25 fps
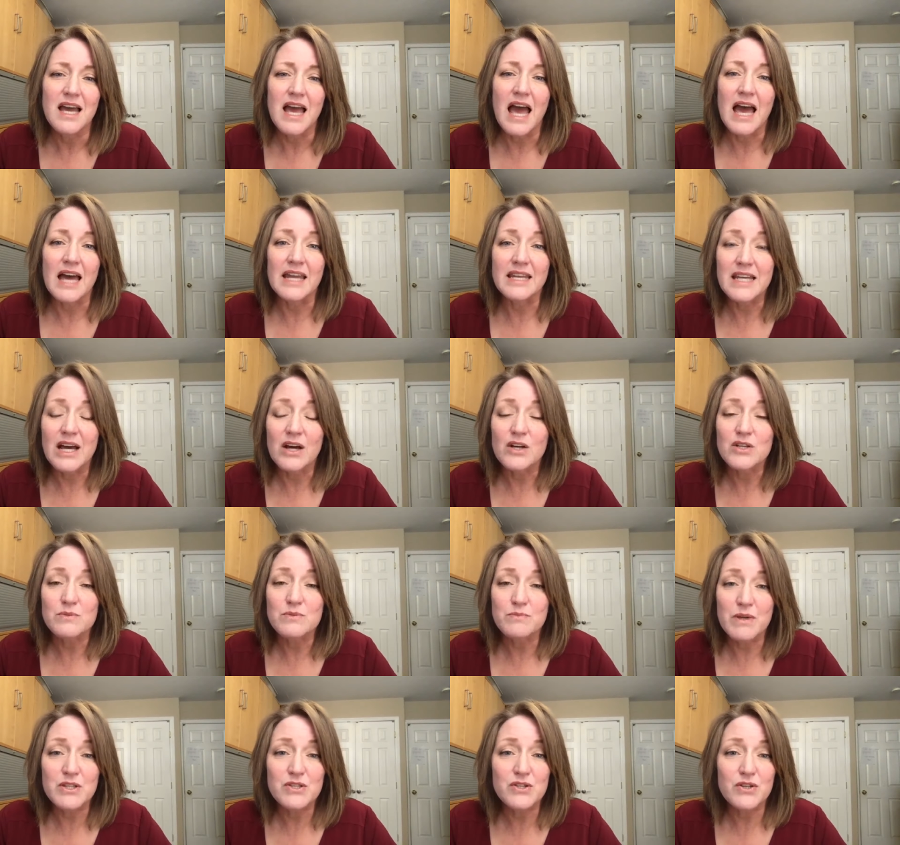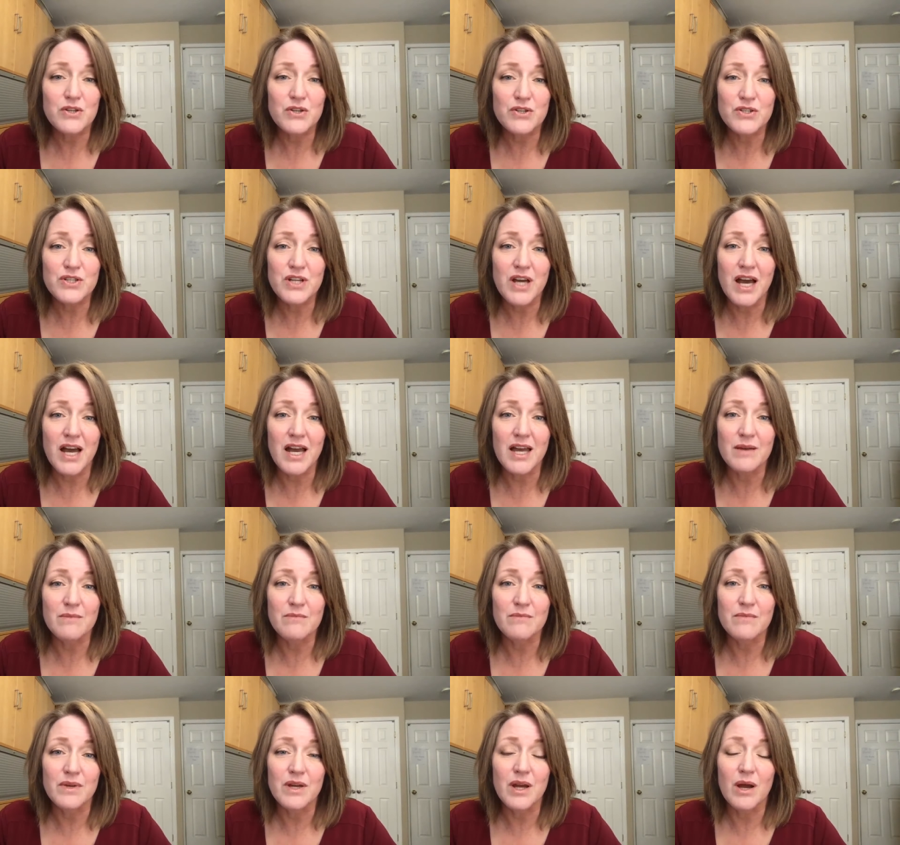and now spends her
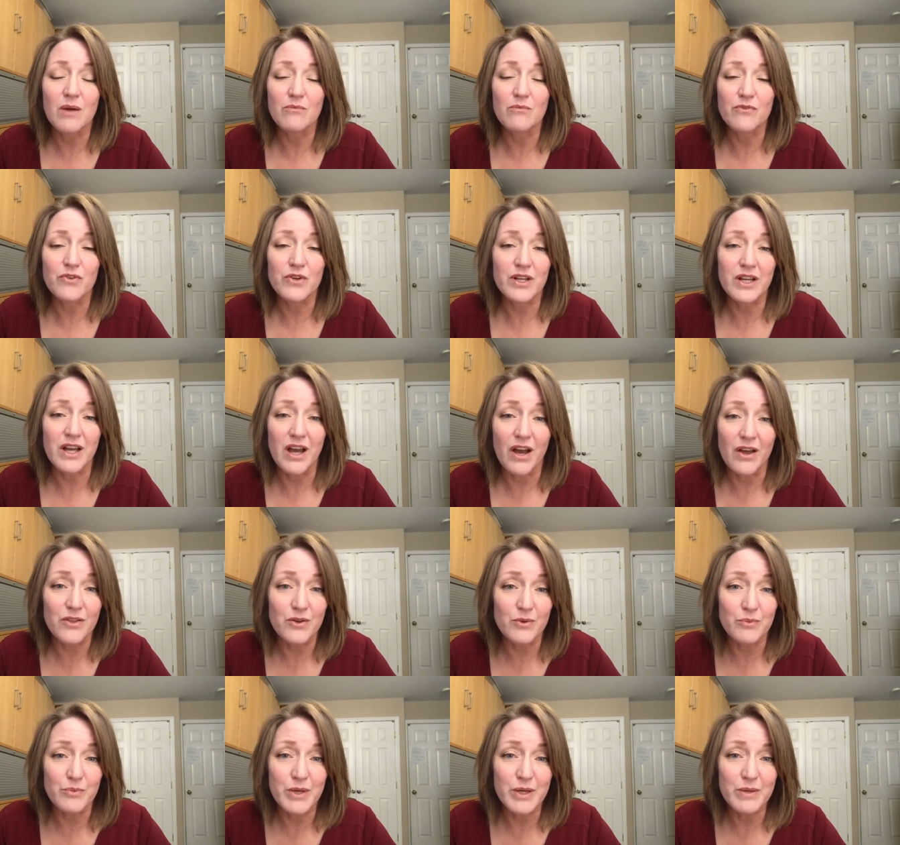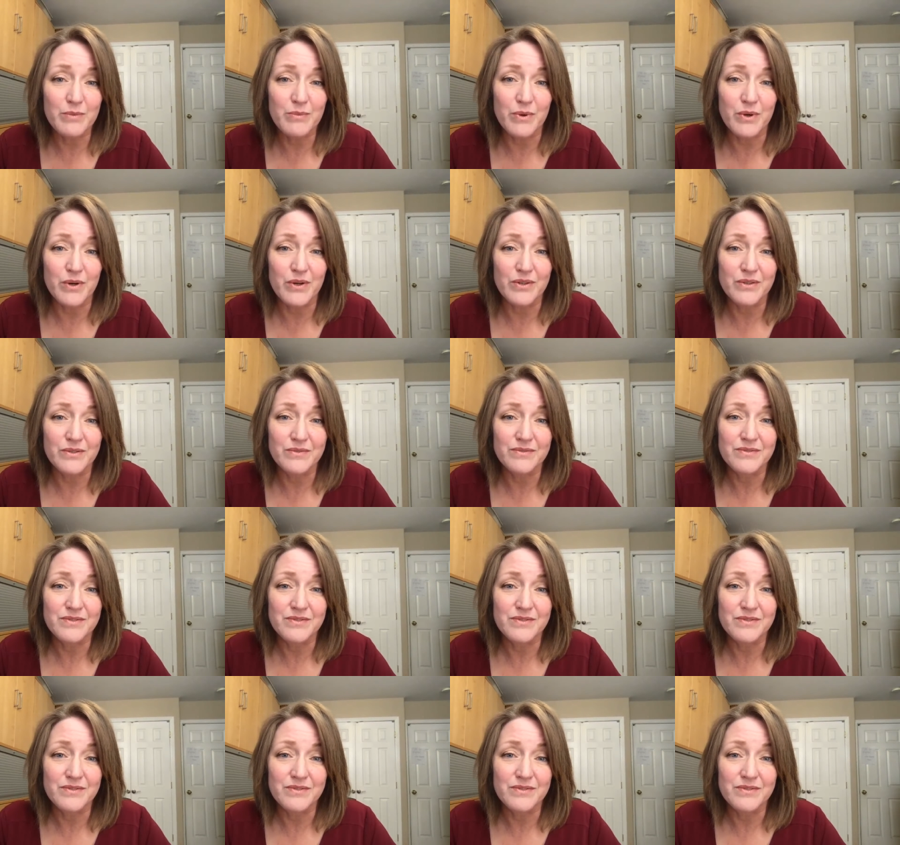time comforting other people.